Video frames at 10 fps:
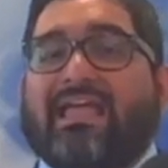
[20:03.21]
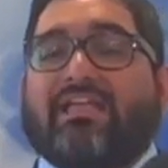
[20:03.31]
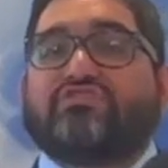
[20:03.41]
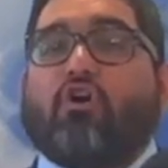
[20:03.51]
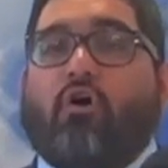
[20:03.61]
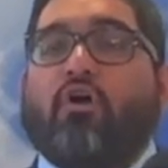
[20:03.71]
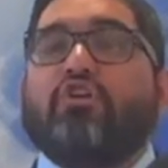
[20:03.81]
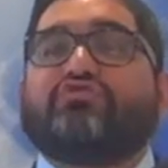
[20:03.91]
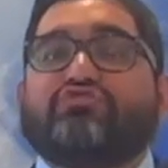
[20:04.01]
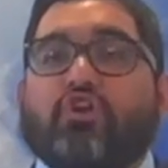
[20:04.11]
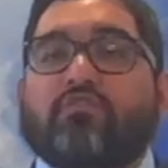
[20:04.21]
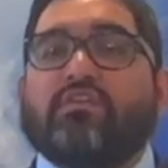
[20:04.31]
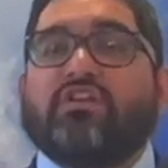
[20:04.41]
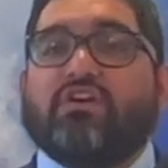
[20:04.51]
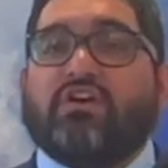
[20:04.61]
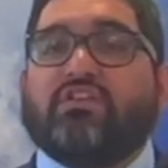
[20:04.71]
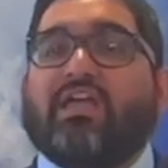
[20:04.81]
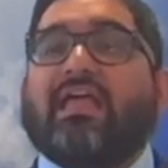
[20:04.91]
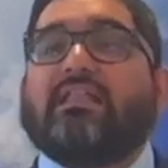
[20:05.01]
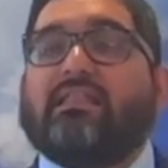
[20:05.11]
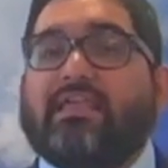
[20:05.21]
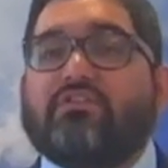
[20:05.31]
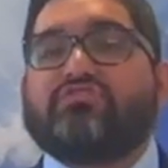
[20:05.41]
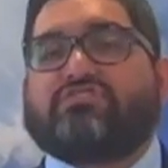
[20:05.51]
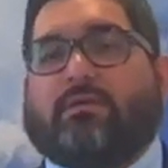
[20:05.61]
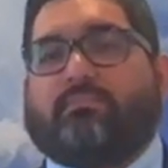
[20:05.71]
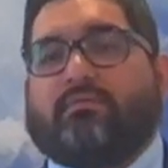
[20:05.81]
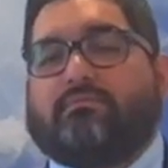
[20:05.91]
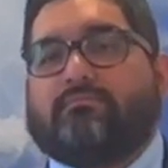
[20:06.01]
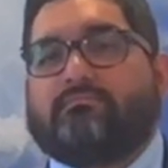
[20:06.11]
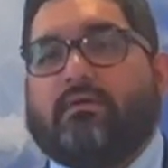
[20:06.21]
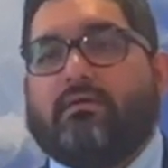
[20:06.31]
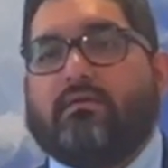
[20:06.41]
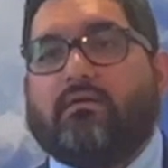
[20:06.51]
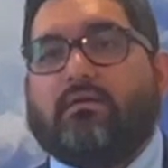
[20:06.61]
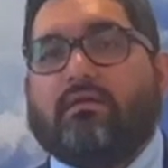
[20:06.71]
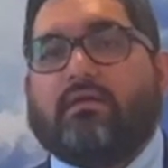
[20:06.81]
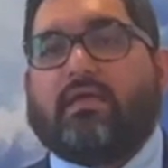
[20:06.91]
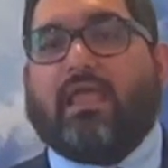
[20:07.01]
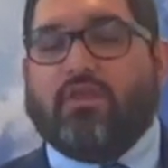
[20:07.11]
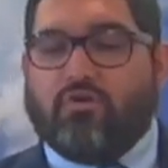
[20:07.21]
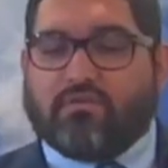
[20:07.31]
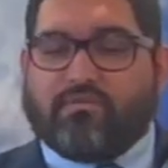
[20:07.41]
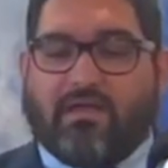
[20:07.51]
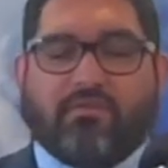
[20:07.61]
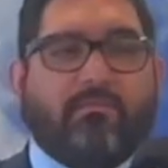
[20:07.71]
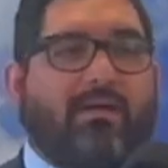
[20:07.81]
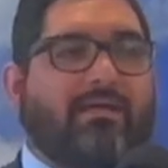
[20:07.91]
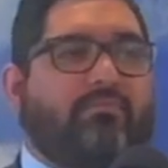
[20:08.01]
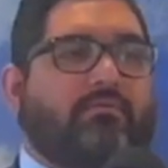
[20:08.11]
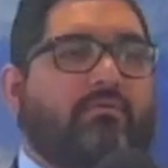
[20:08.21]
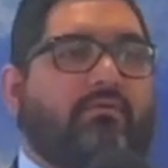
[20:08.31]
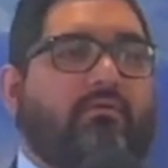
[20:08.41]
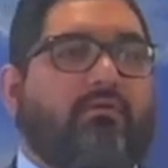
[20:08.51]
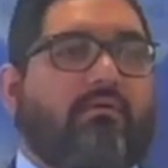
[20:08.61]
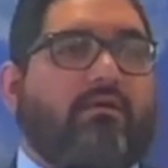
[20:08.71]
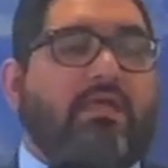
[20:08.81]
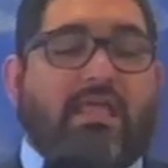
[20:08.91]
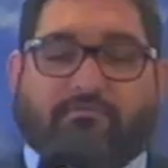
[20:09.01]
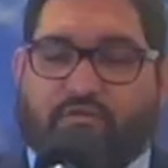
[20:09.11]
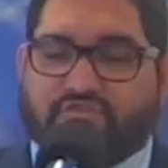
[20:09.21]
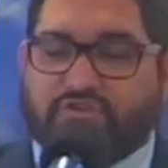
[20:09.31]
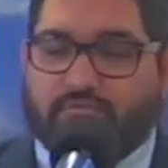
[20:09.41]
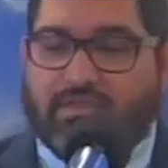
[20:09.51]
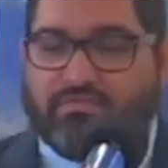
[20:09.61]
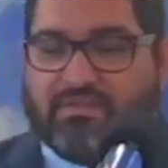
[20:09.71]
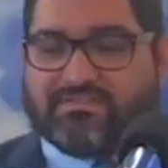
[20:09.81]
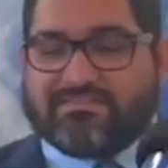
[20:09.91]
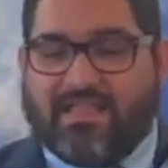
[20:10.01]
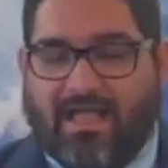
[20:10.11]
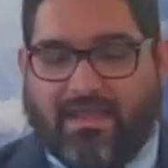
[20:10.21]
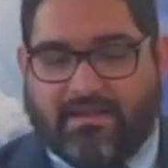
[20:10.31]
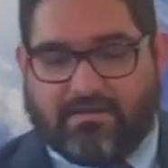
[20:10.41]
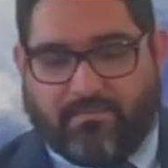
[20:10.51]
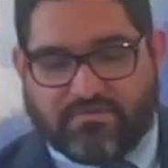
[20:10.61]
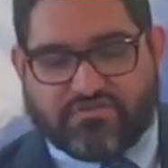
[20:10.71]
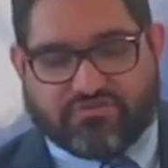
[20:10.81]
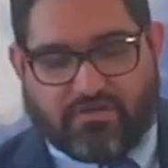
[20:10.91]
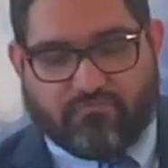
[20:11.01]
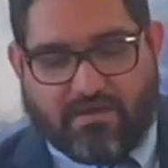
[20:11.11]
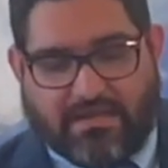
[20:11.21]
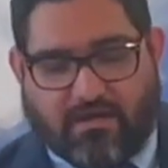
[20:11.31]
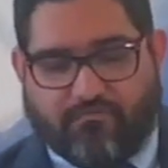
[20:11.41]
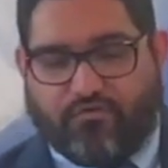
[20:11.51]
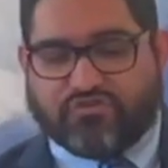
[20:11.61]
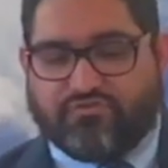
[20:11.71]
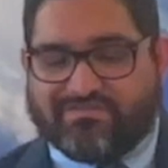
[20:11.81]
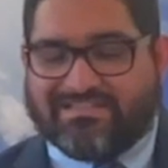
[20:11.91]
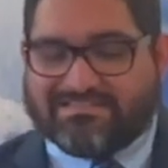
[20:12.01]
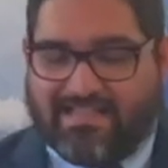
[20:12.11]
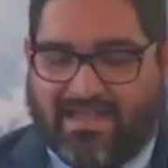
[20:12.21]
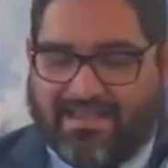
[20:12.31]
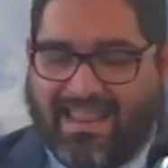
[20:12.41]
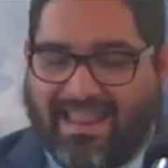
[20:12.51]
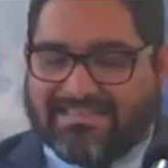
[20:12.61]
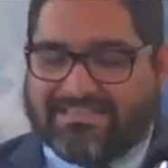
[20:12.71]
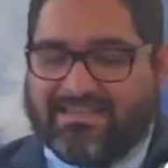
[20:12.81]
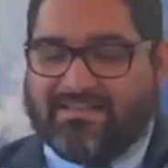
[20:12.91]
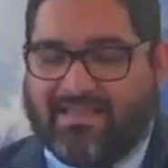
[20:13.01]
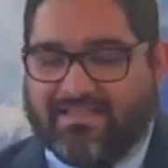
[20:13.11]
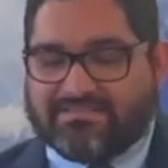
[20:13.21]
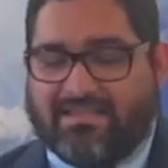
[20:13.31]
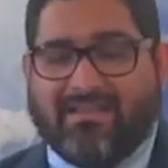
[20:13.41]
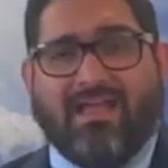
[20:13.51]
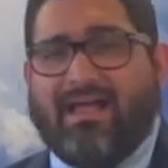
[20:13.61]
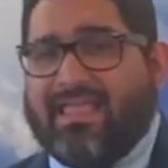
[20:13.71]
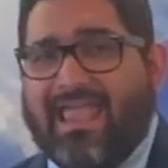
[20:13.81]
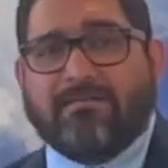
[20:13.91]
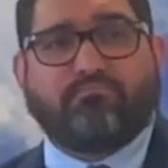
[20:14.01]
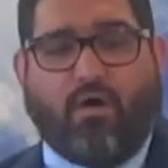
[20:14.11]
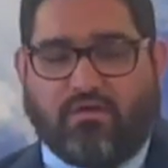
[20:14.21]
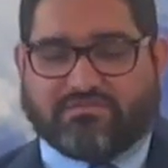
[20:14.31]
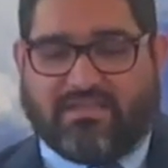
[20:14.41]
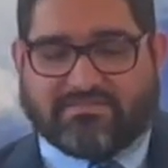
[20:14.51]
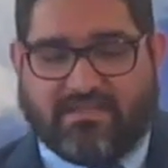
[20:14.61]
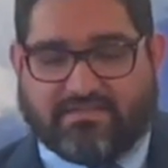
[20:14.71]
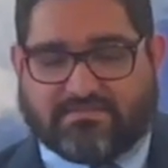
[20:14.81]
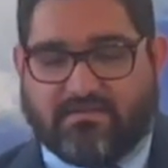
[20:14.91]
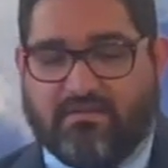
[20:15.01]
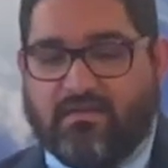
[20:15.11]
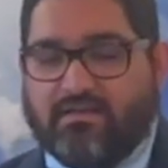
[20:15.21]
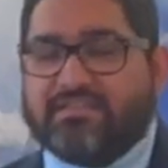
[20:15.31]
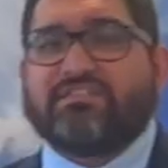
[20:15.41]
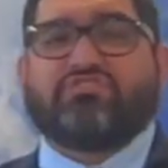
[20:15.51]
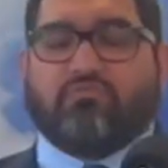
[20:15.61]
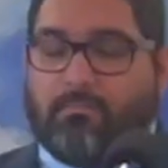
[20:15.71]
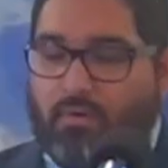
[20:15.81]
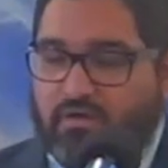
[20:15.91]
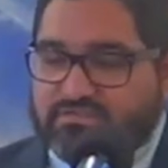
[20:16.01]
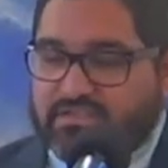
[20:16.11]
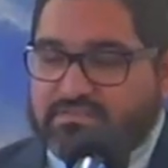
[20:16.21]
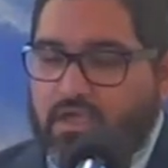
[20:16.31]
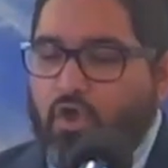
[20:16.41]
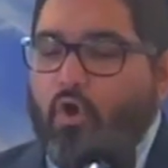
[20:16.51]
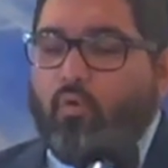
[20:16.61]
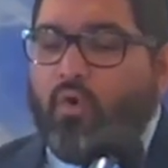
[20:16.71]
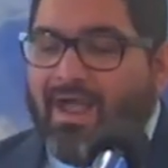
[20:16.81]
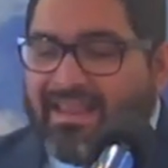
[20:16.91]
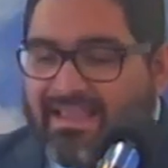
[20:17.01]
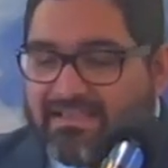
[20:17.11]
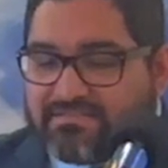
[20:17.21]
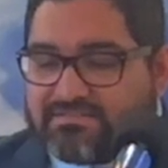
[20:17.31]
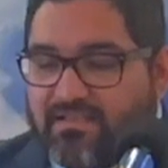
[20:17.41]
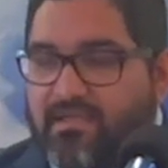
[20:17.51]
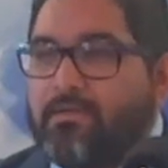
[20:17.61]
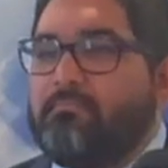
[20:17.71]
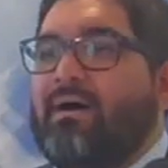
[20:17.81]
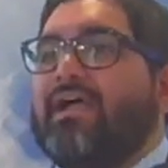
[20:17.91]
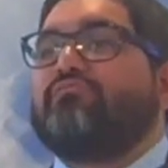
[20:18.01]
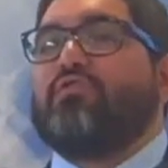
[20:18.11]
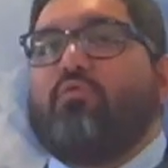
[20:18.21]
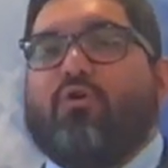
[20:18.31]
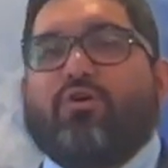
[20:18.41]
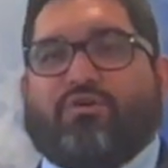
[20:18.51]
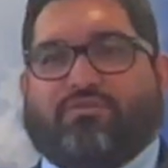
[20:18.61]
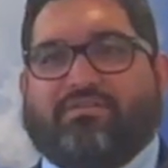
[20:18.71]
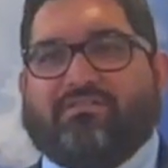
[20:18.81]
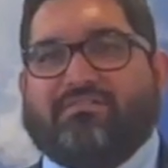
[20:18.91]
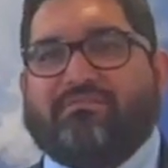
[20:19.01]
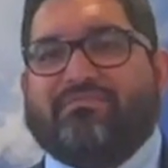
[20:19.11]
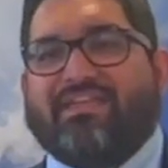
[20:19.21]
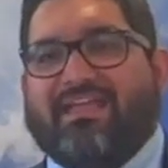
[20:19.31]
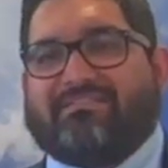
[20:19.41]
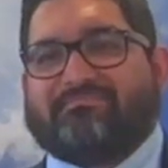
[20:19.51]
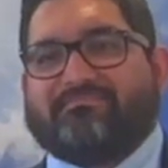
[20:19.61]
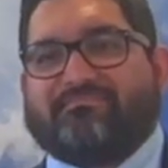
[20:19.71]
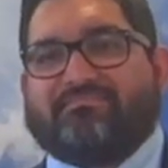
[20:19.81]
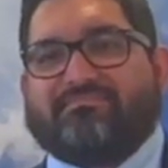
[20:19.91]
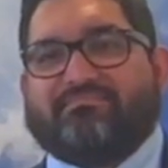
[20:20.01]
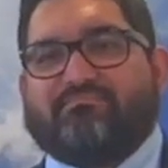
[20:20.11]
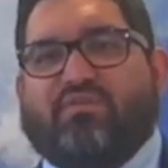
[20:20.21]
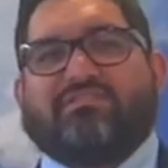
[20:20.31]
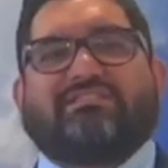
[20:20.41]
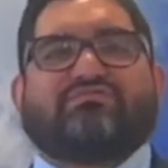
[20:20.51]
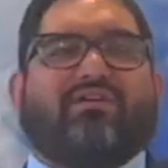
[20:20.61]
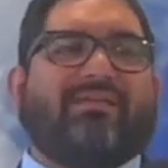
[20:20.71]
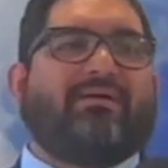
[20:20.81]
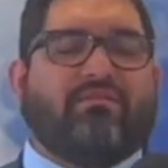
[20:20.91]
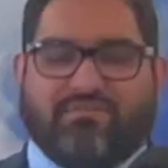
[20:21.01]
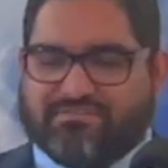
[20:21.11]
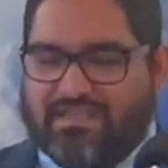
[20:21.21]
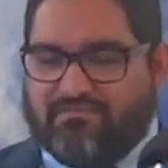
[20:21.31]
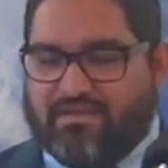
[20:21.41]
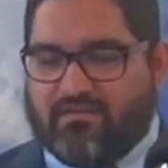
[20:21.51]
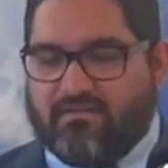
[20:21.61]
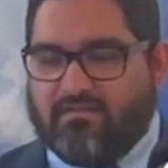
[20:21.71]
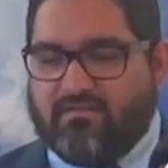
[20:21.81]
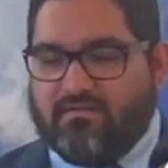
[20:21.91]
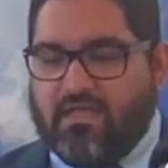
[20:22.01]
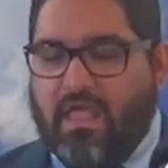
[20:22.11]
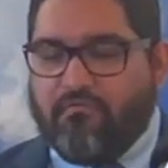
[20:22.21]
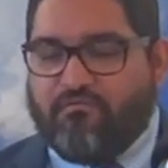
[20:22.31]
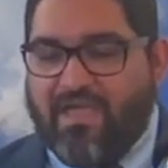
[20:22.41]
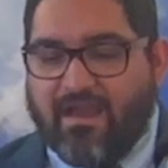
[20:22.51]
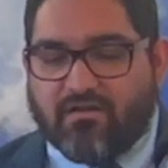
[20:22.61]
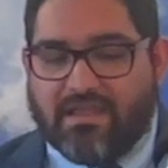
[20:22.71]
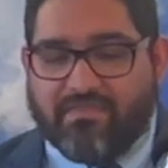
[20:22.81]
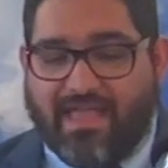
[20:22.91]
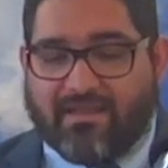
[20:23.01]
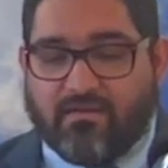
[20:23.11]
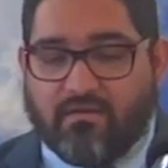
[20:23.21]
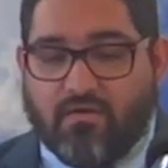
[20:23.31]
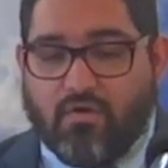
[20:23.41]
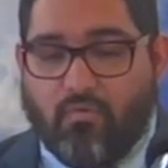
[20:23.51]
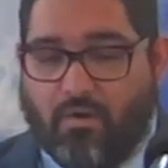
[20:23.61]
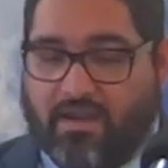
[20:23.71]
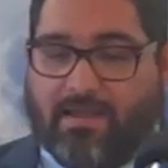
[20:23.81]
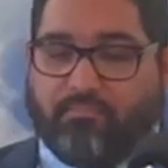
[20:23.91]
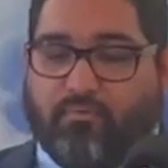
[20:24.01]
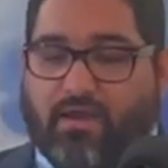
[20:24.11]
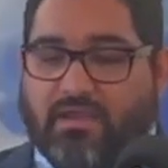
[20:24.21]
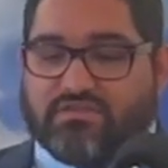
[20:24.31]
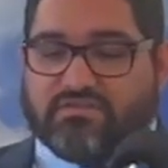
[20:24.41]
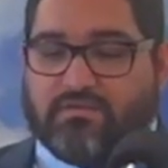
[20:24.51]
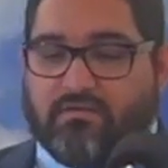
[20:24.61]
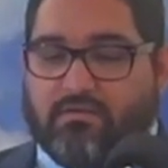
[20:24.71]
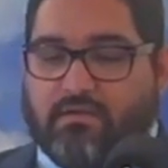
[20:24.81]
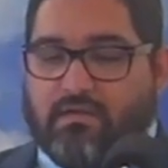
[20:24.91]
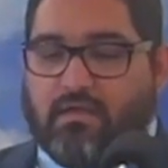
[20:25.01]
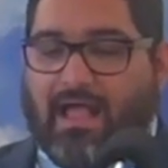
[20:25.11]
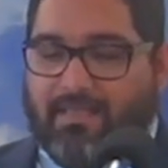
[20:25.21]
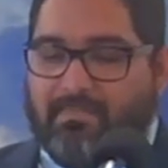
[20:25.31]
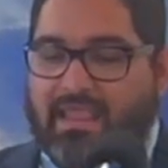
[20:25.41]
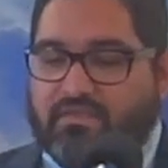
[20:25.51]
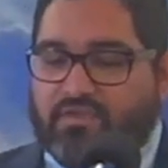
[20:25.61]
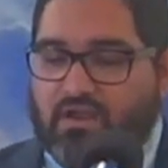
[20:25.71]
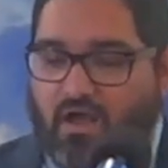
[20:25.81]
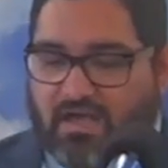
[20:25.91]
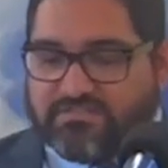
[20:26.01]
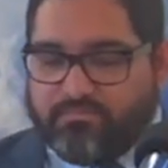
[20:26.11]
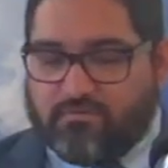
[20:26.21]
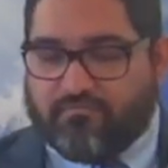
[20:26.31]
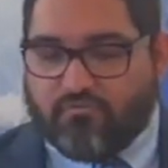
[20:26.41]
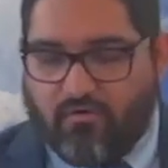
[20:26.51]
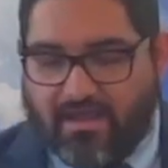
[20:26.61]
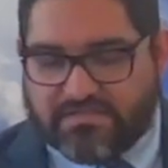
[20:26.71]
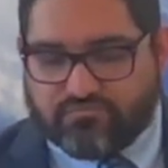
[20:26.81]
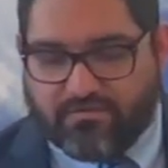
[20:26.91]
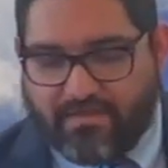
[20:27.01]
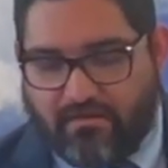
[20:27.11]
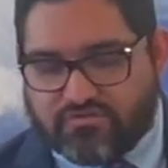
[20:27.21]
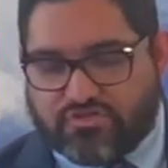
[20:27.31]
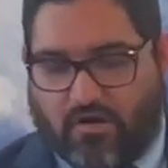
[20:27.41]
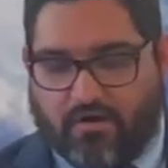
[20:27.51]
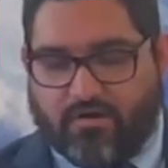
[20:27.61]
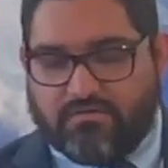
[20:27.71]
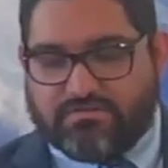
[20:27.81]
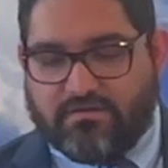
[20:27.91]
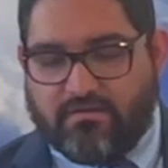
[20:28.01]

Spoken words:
It's called servanthood leadership. And you know what's found in the Bible? In 1 Corinthians 9, I'm just going to read it here. 1 Corinthians 9, 18 and 19. Again, Paul says this. Listen to what Paul says. What is my reward then? Paul says, what am I receiving? Verily that when I preach, I make the gospel of Christ without charge.